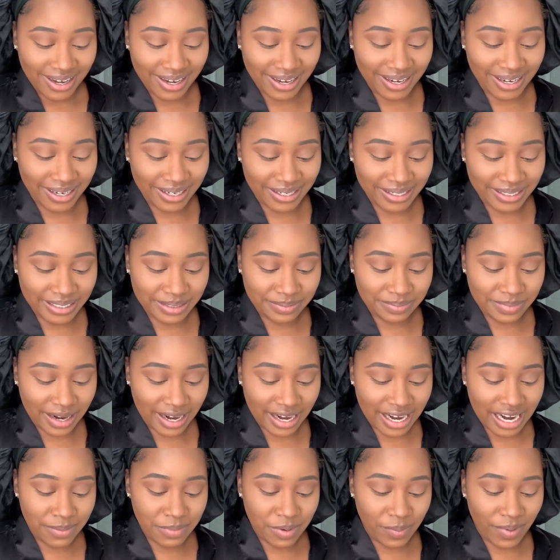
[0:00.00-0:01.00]

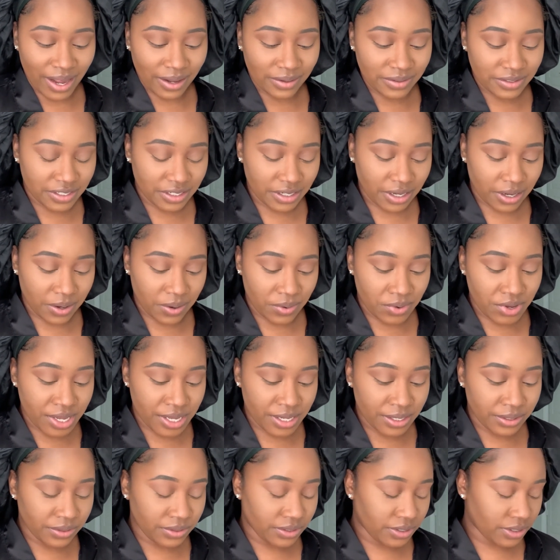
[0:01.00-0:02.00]
I'm about to go
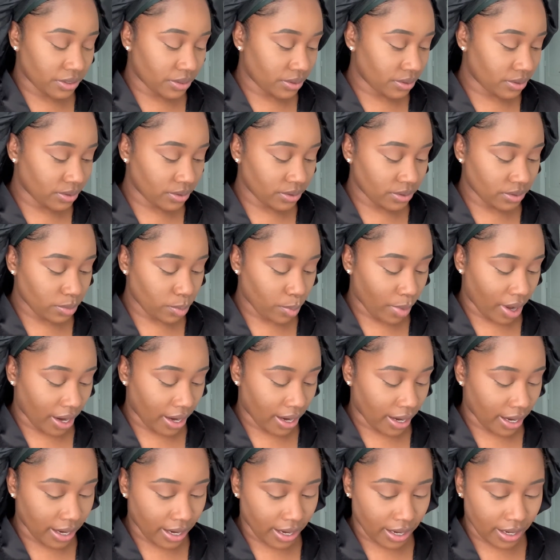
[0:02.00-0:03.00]
into
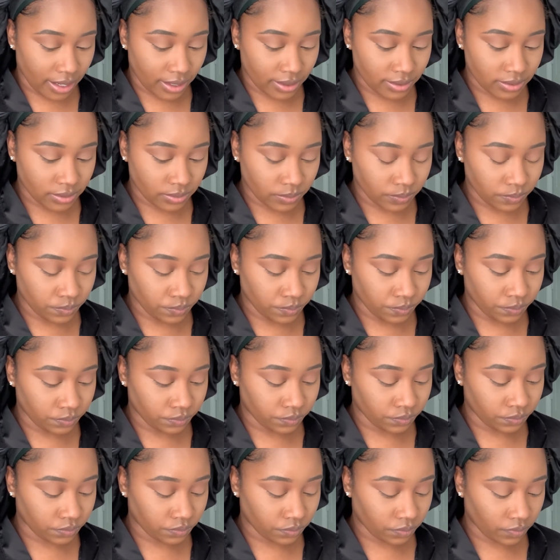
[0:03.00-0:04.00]
my,
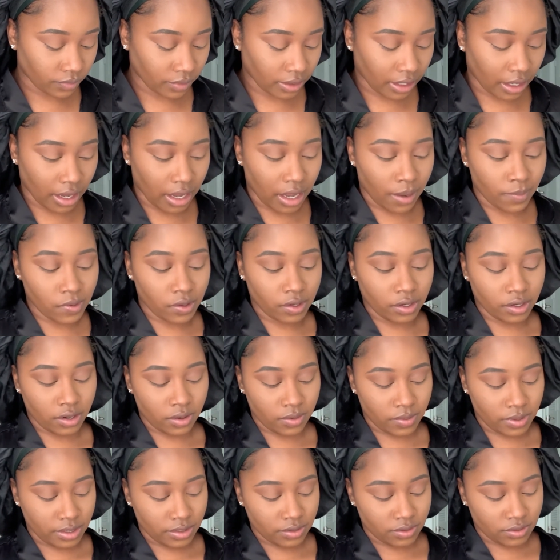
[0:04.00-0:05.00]
I'm gonna
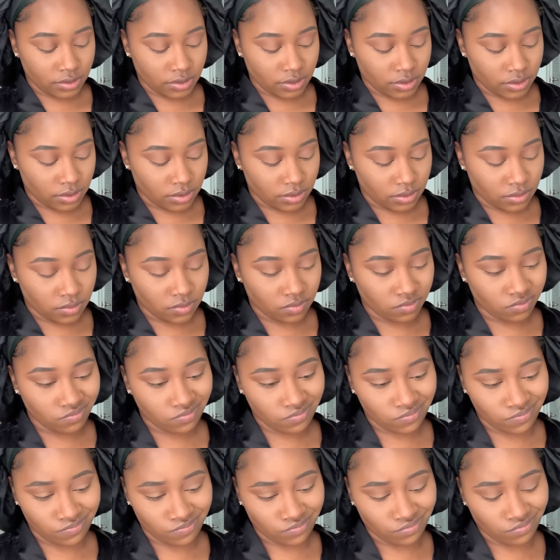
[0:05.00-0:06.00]
go into,
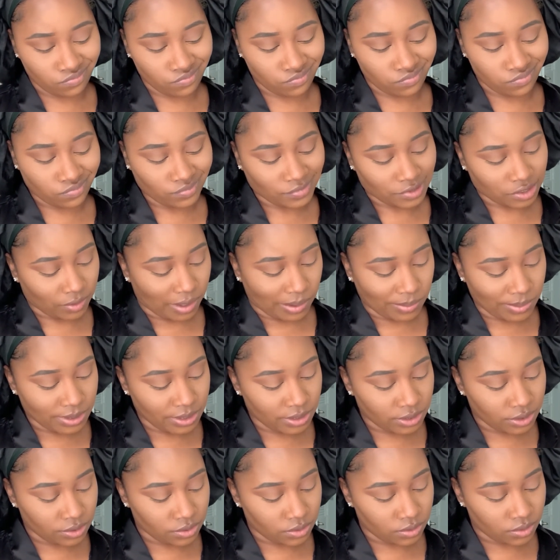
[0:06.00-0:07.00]
I'm
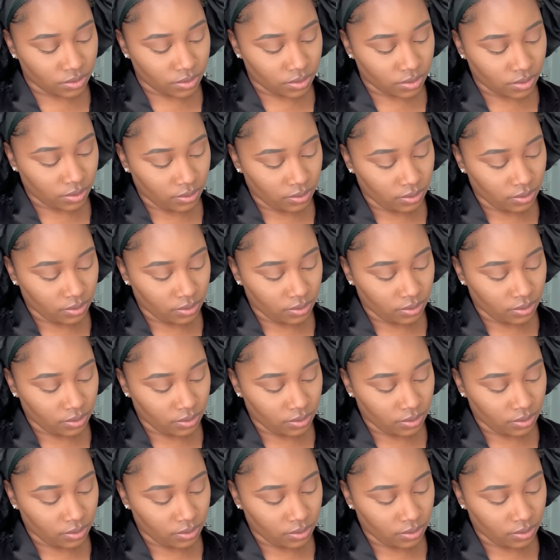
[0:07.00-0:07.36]
gonna do,